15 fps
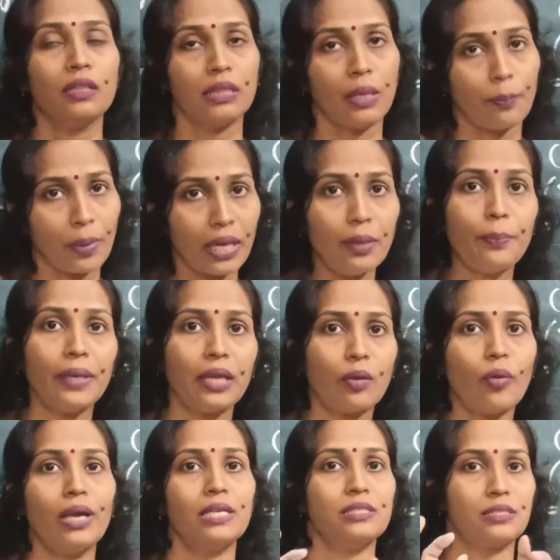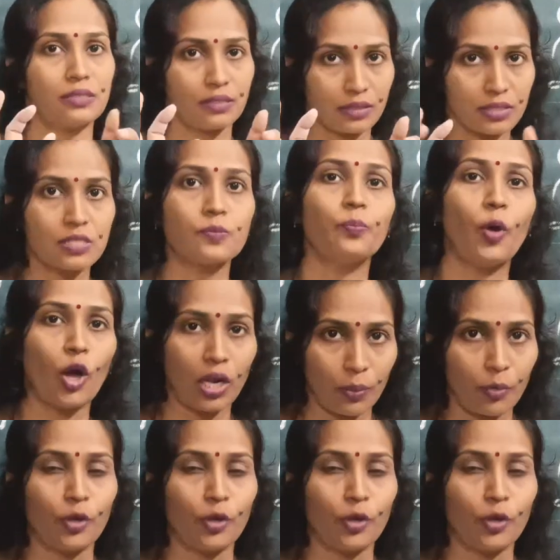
The bulb requires small